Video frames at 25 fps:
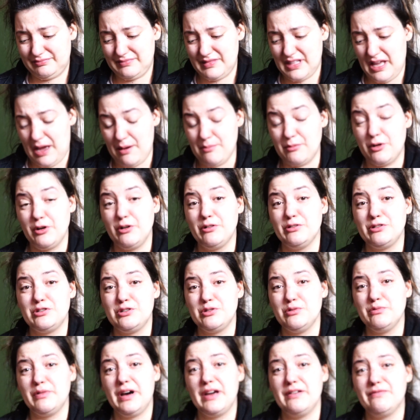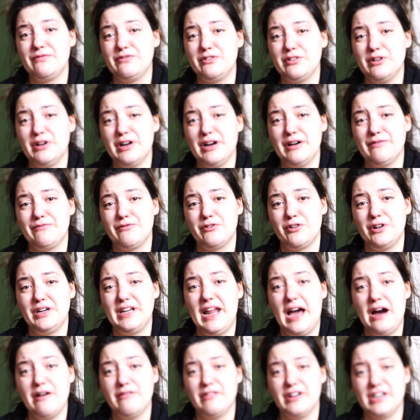I'm going to wait for an
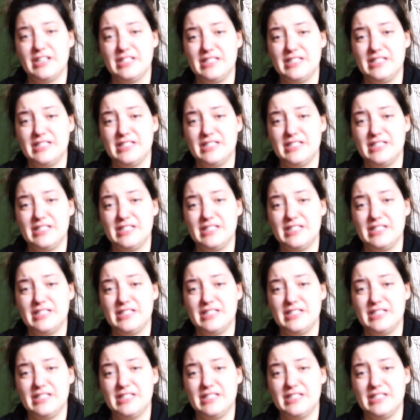hour,